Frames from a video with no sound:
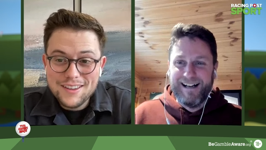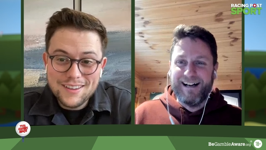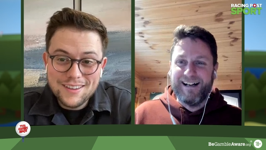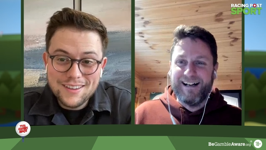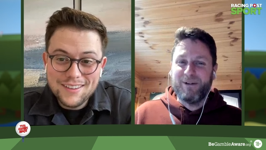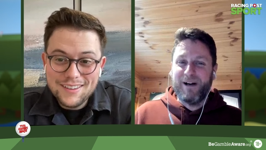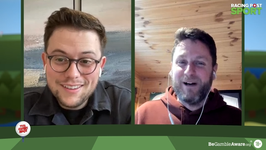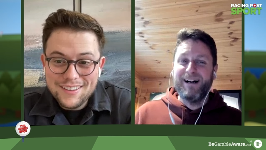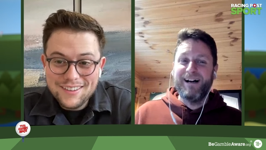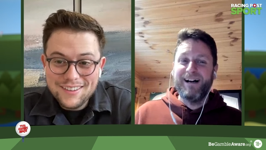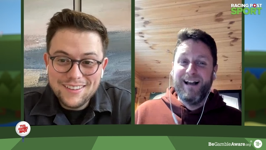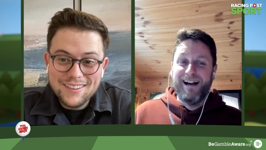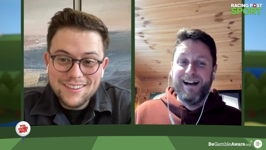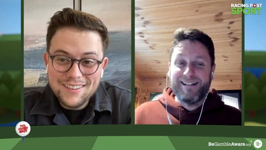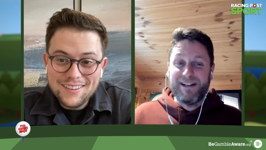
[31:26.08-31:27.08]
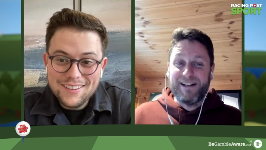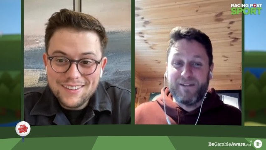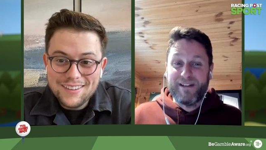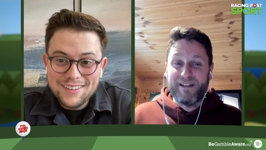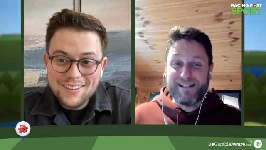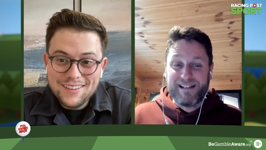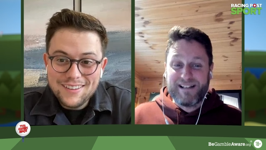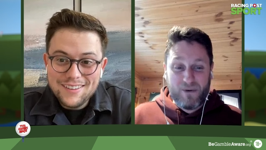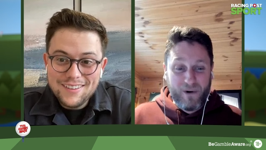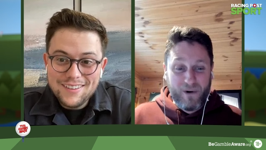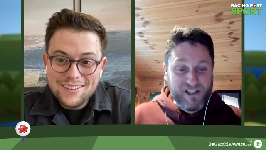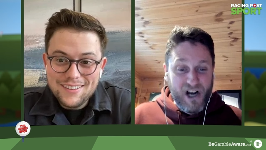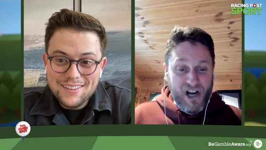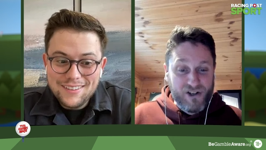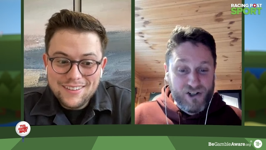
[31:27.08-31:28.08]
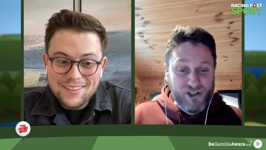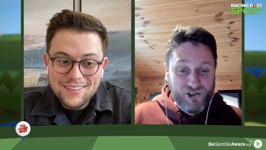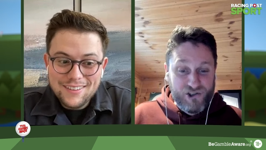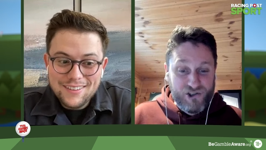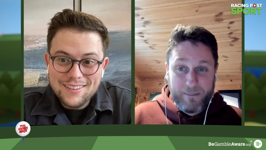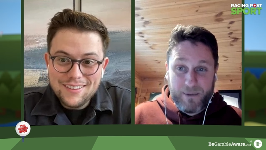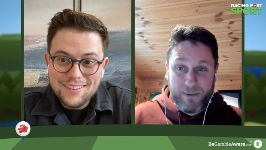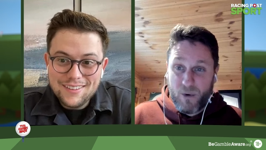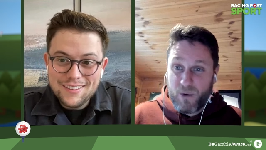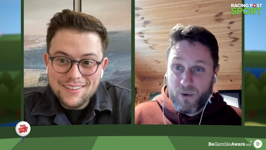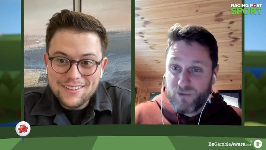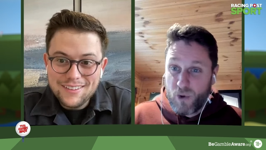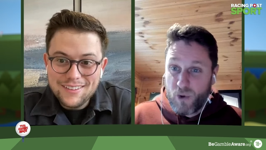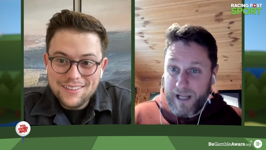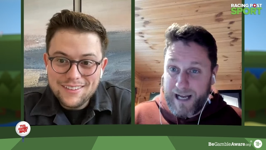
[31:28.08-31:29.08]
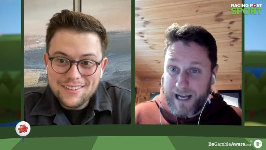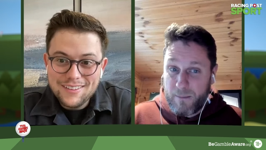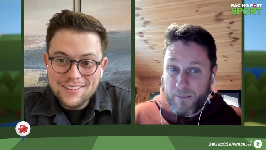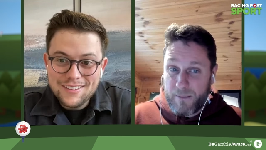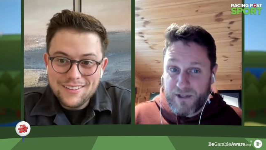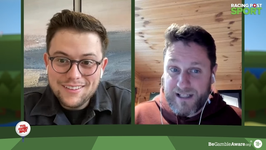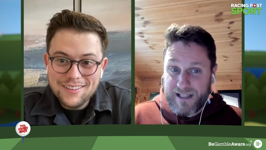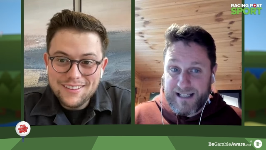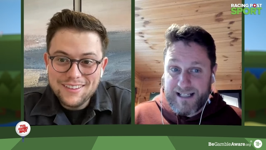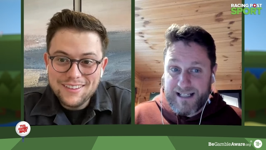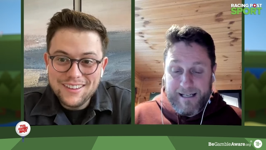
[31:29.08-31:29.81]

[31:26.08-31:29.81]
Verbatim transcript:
Speaker 1: I don't think he's going to wear a tongue strap, but I wouldn't rule it out because he's